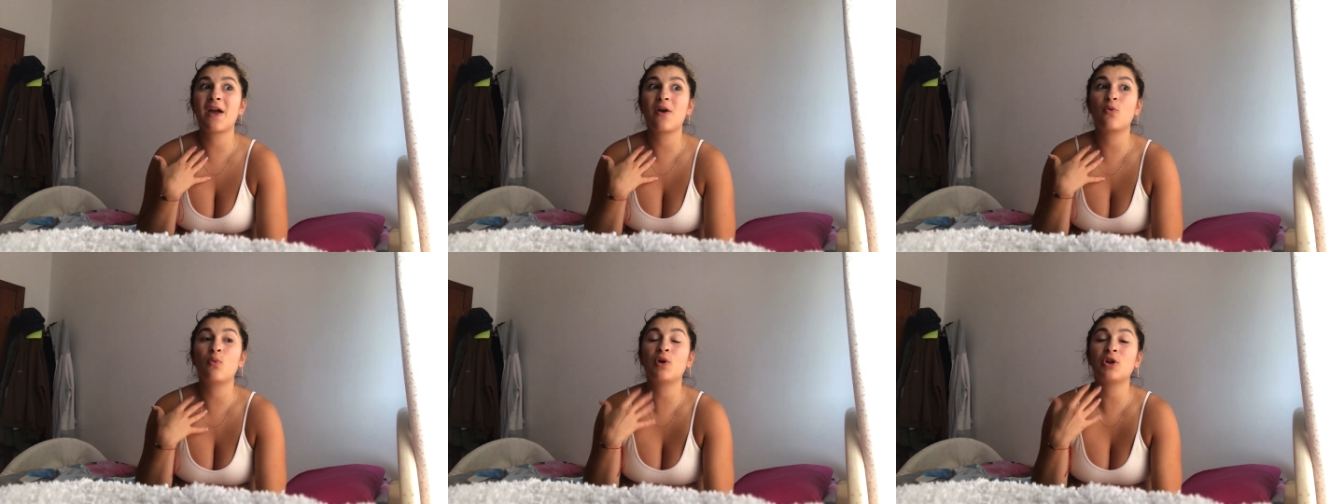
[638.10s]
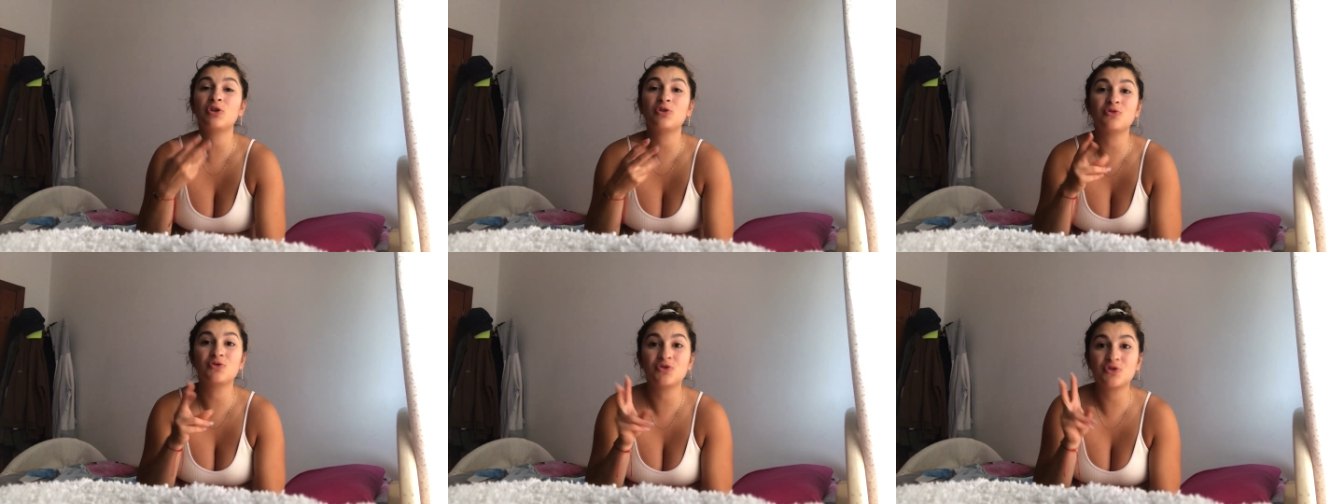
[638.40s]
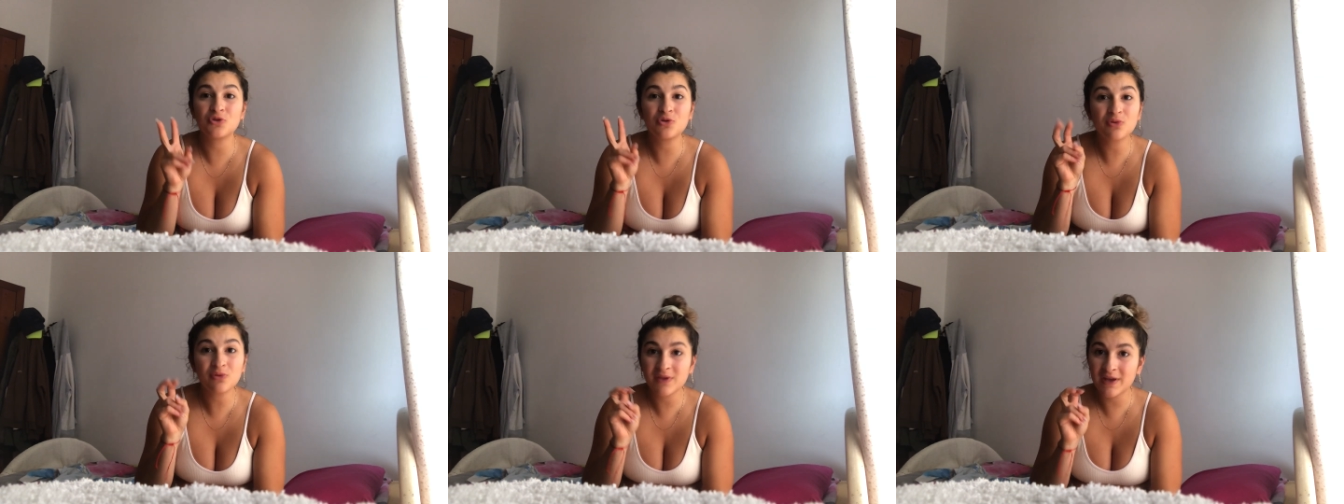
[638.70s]
when you
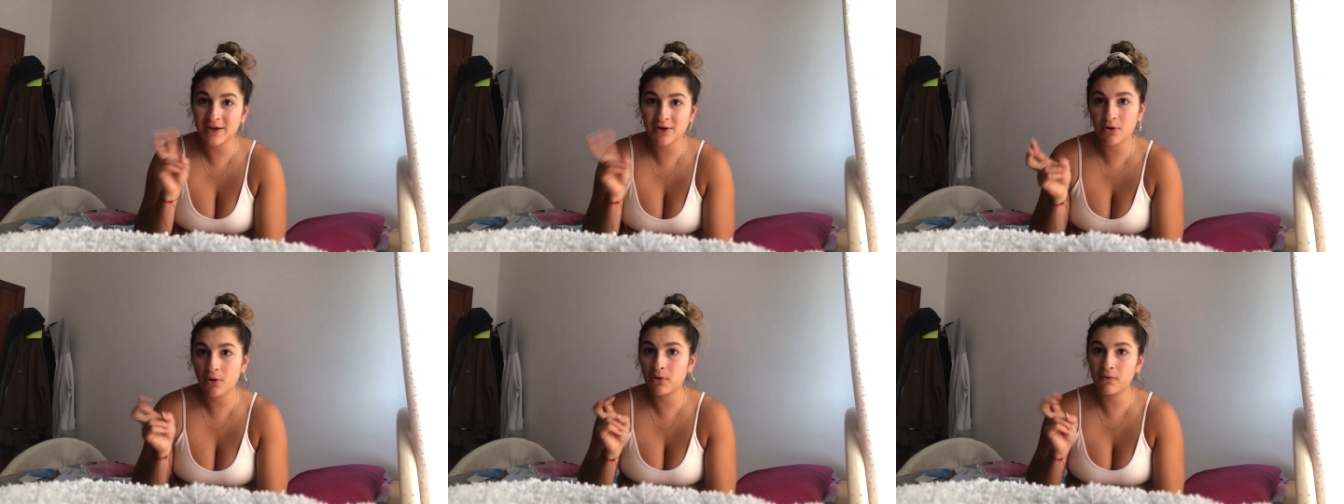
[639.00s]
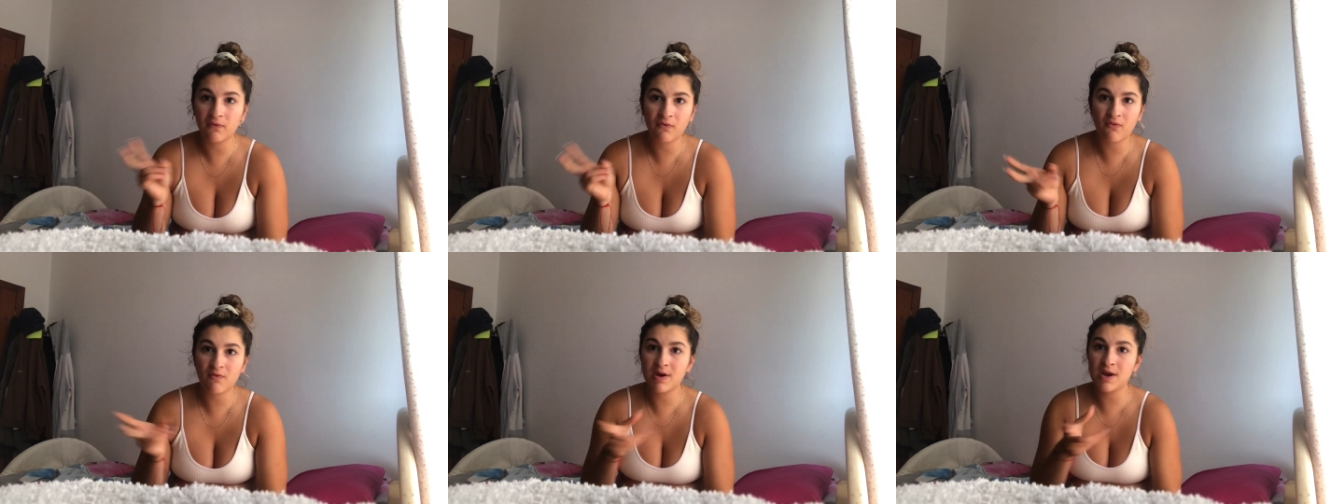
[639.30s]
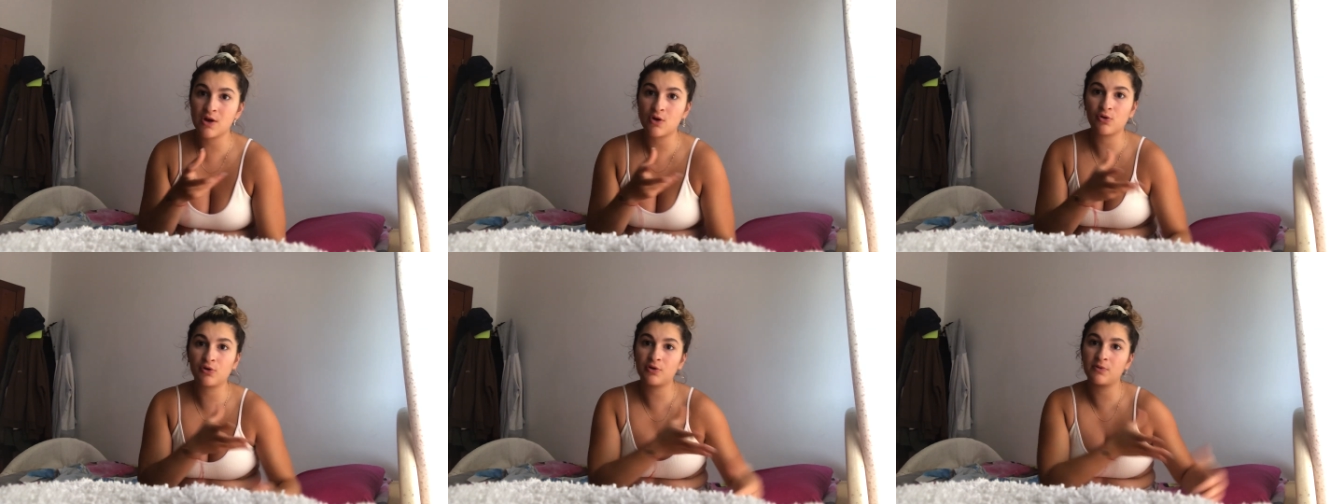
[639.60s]
do then
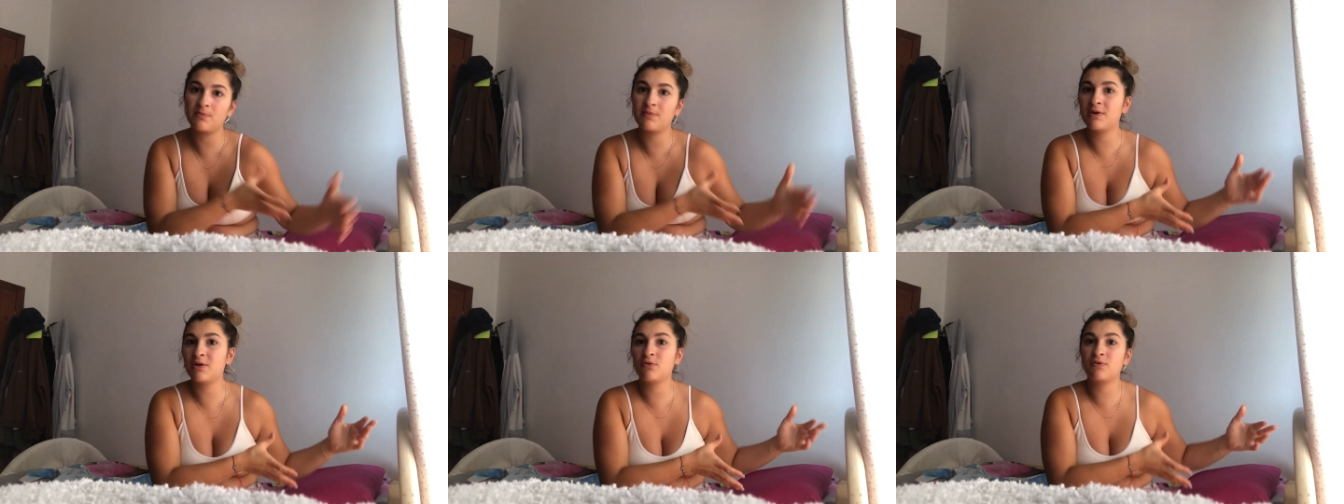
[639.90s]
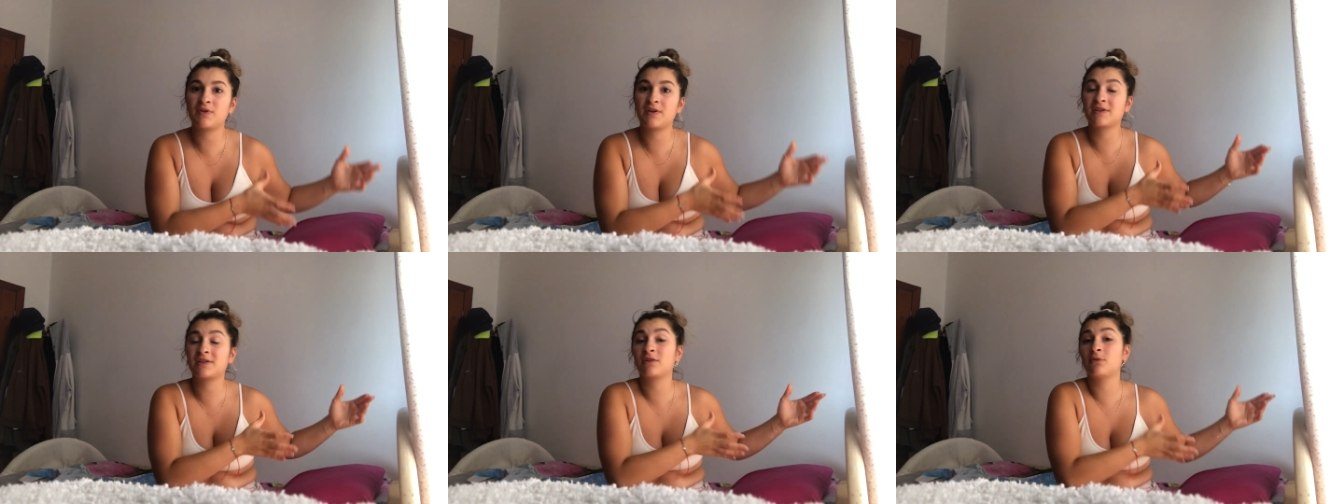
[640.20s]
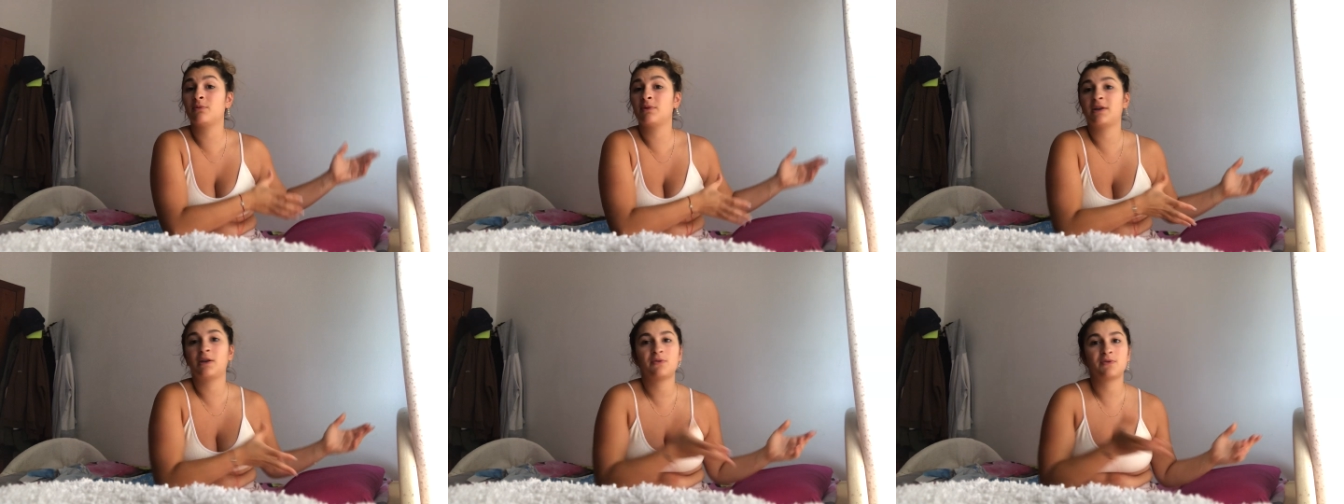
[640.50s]
overeat on a meal that
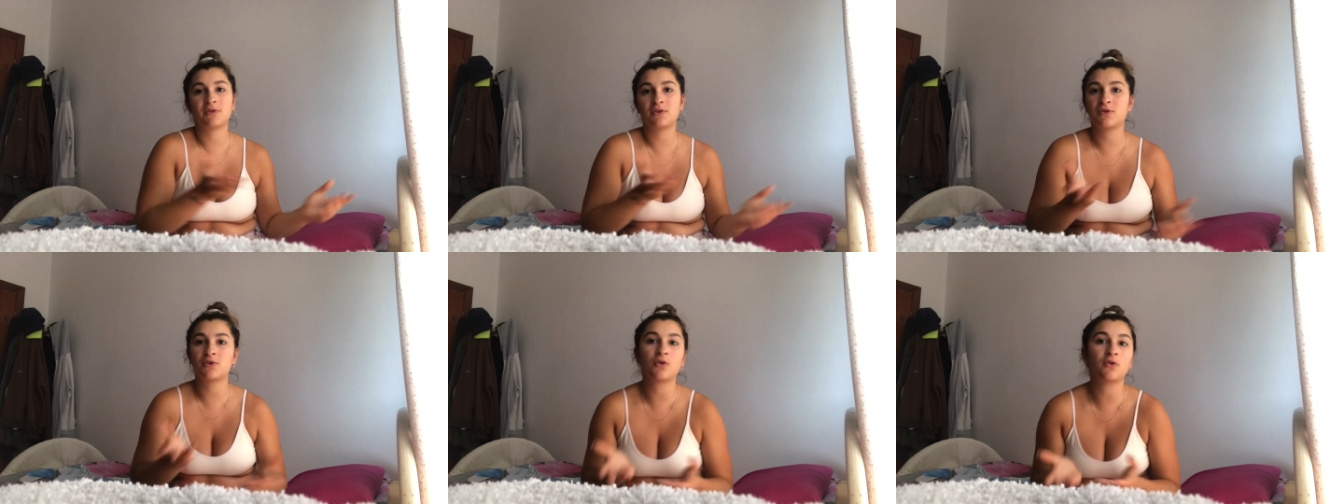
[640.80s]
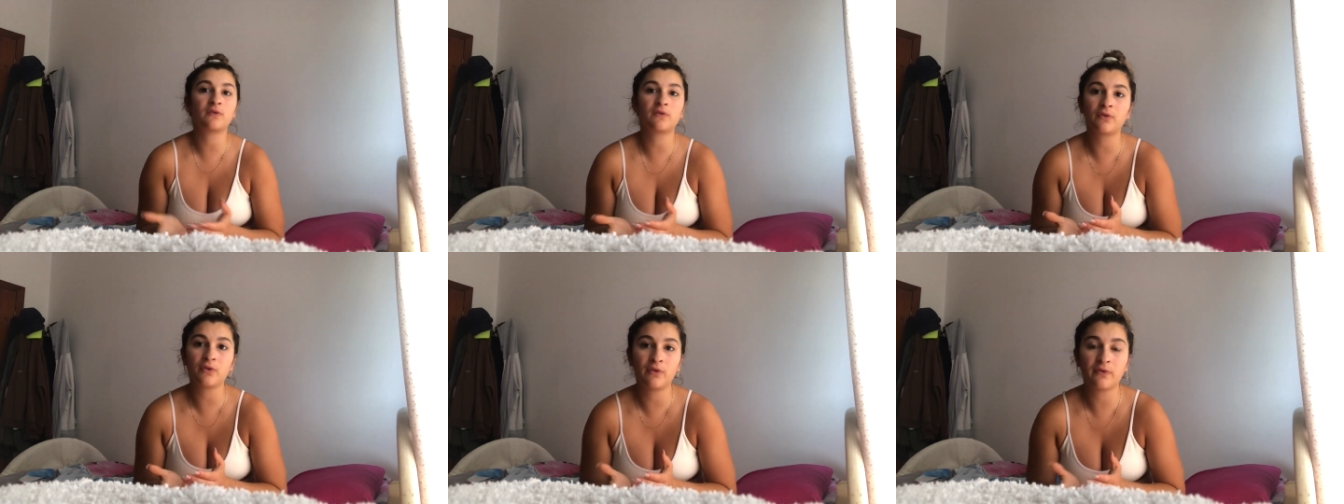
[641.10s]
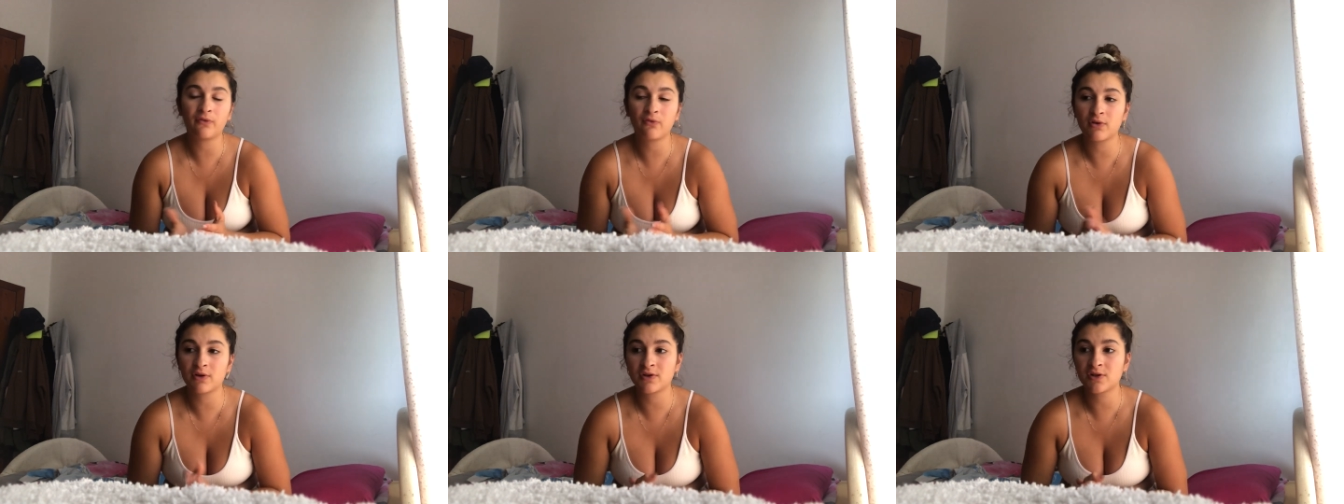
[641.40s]
someone else has cooked you,
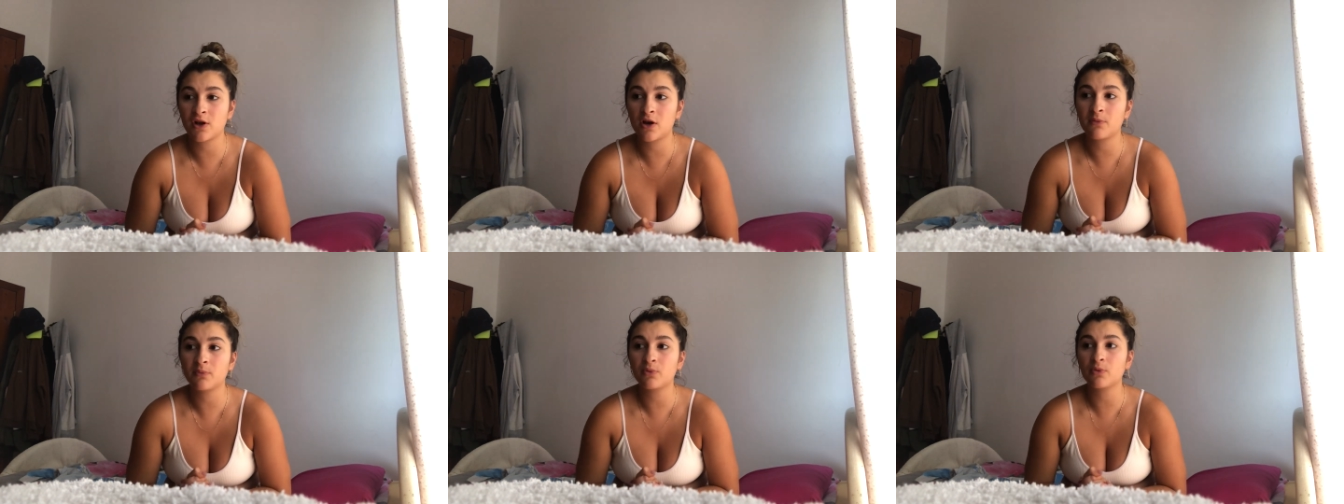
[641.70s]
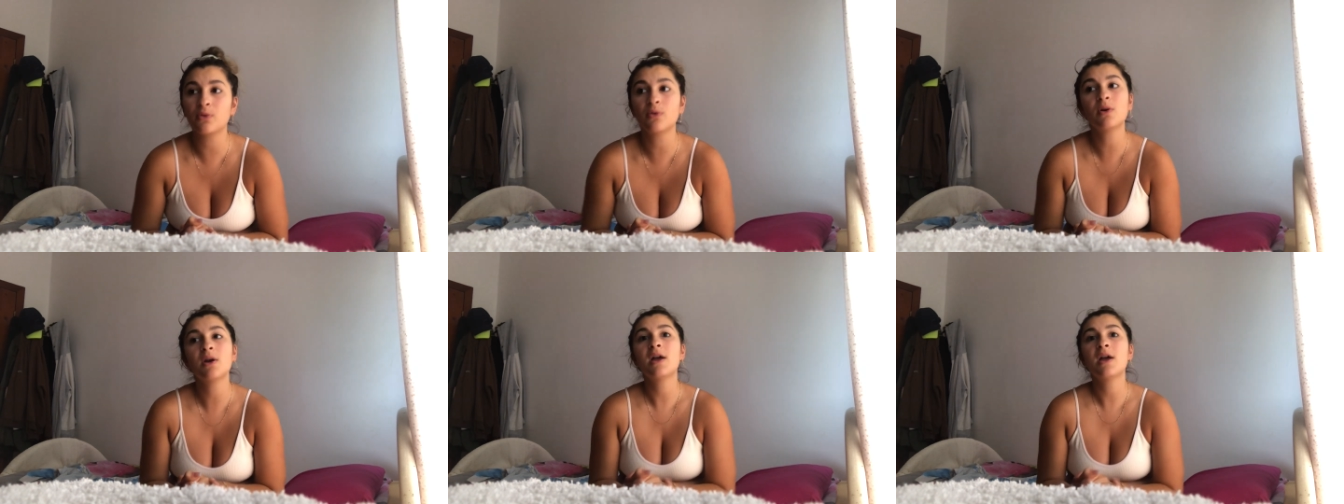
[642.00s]
for example,